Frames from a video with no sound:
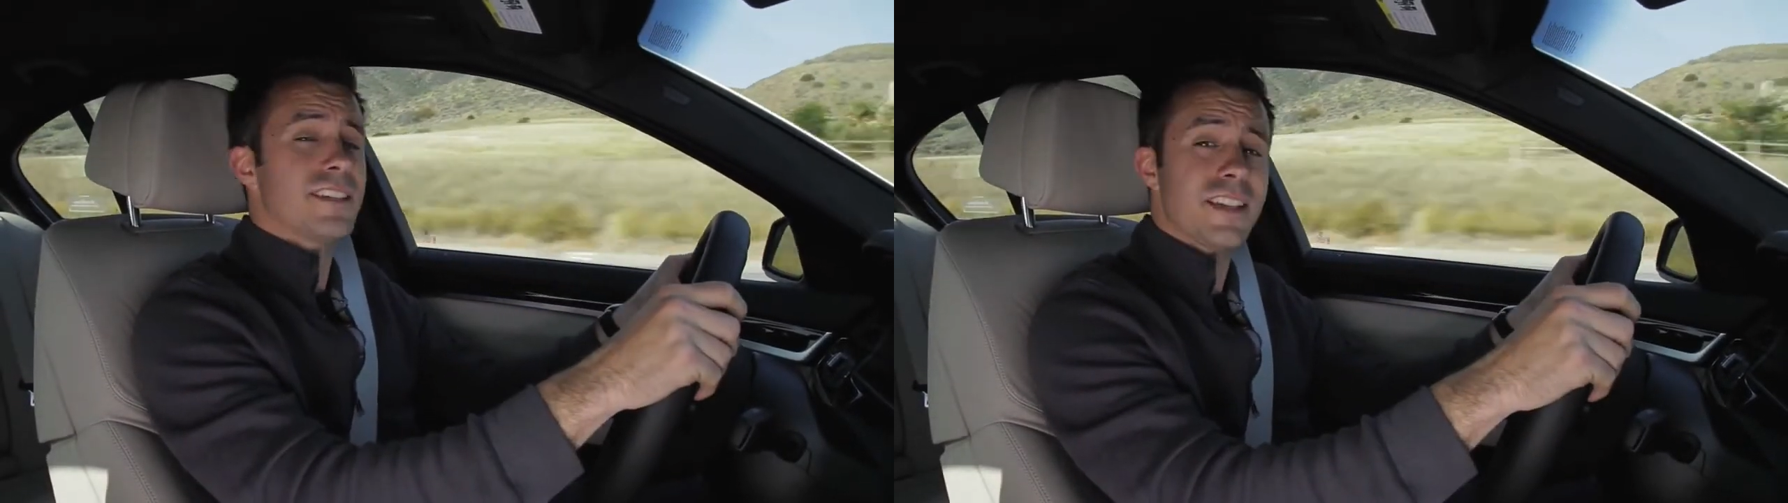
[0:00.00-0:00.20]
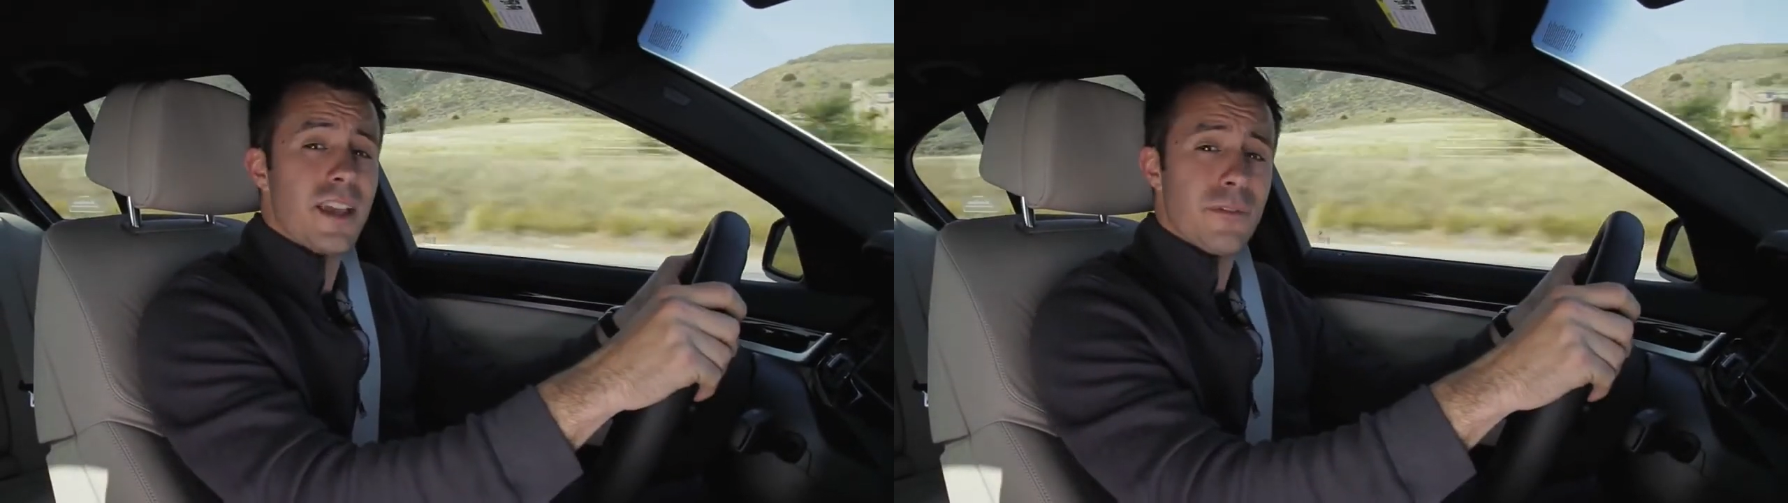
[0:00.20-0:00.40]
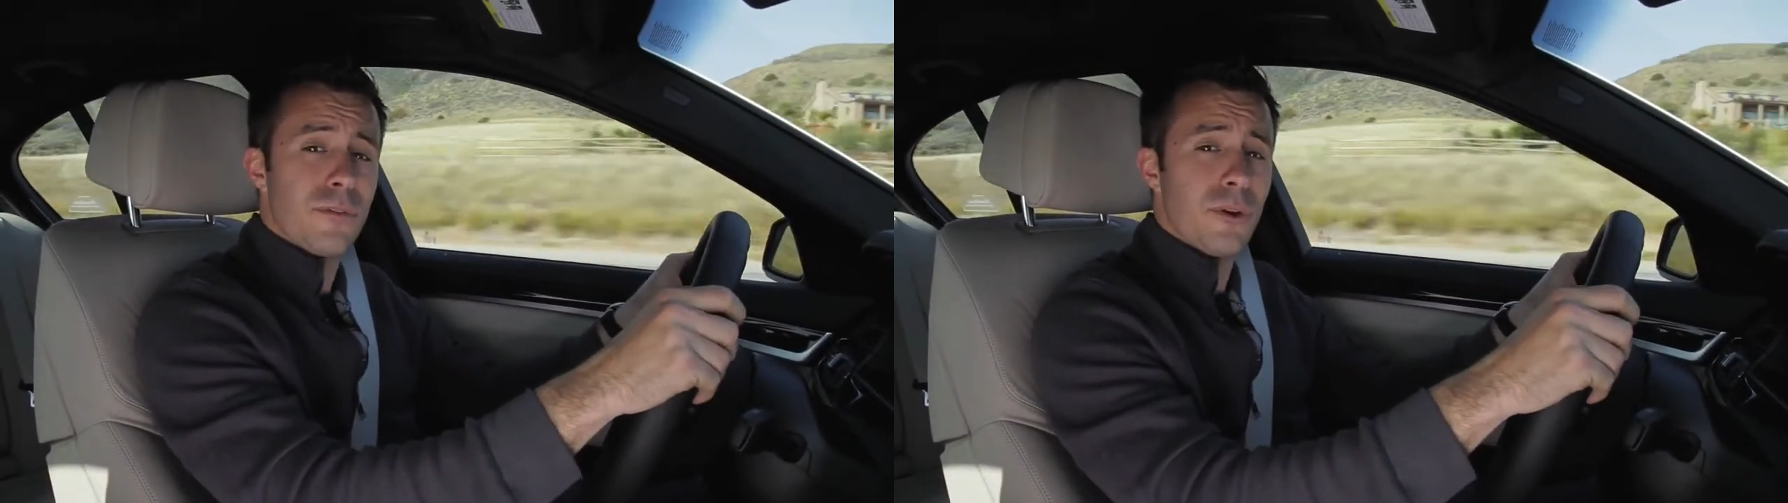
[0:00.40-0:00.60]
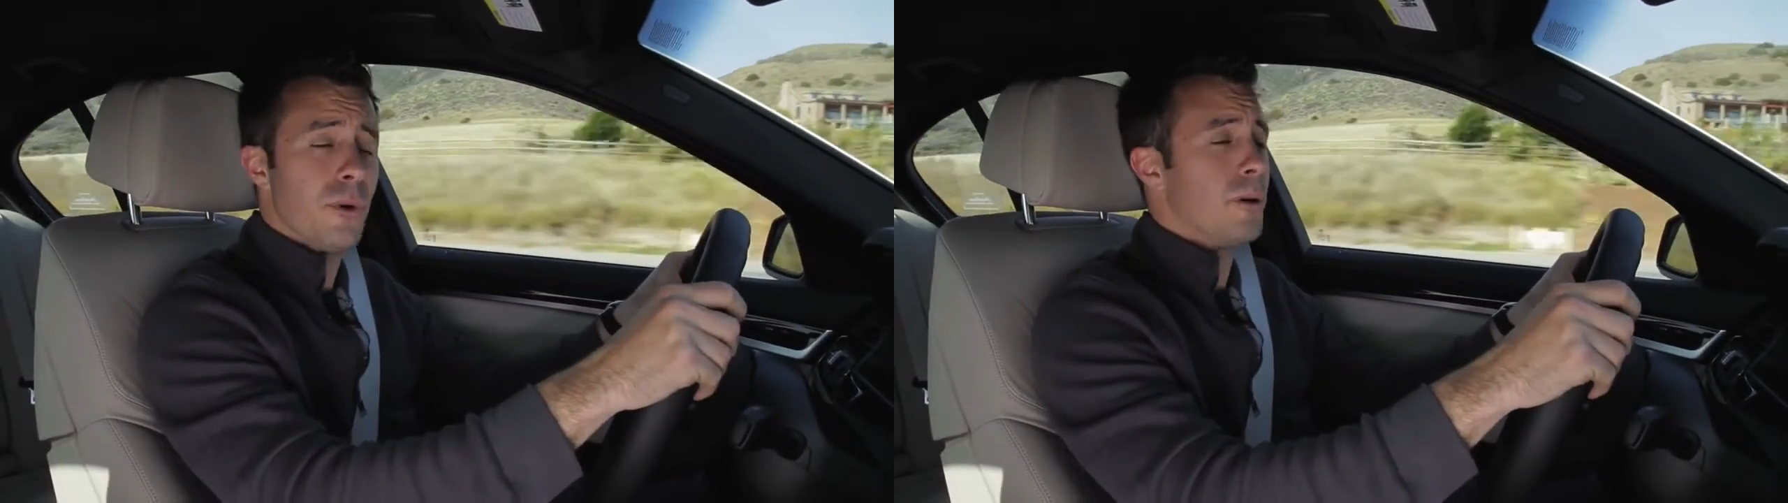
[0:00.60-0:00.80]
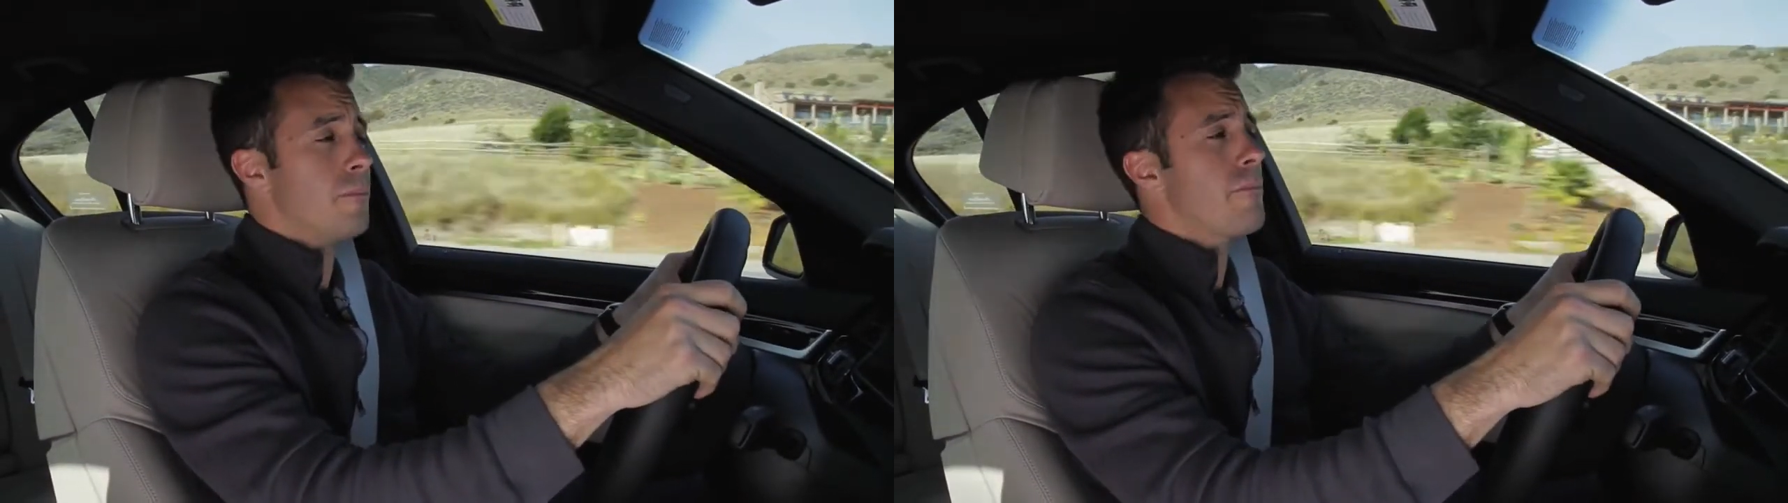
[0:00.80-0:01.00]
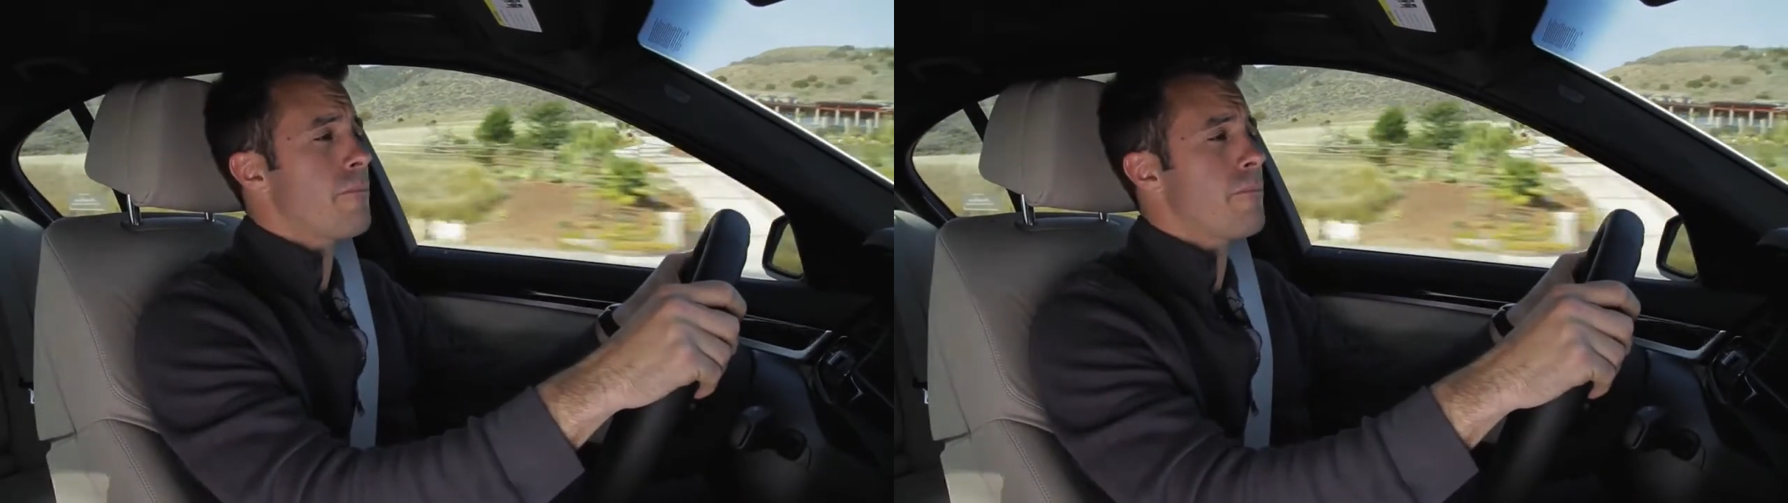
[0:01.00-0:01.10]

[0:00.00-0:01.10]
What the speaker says: save fuel.